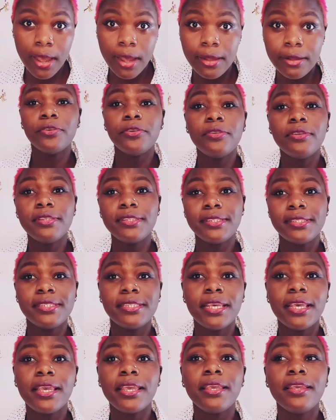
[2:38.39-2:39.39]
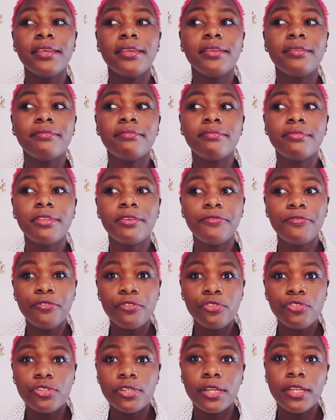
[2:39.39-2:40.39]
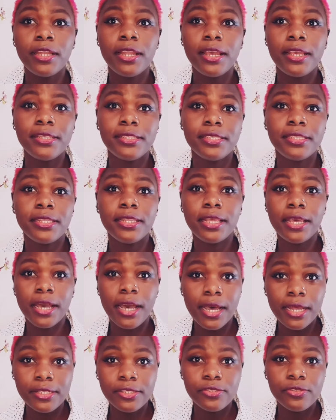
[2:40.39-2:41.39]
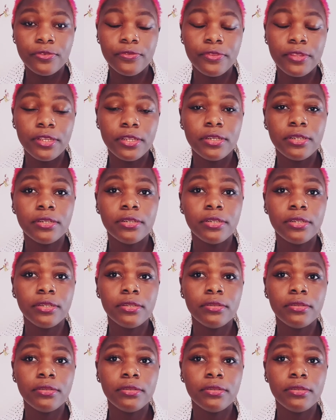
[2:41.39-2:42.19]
they always say the future lies in the hands of the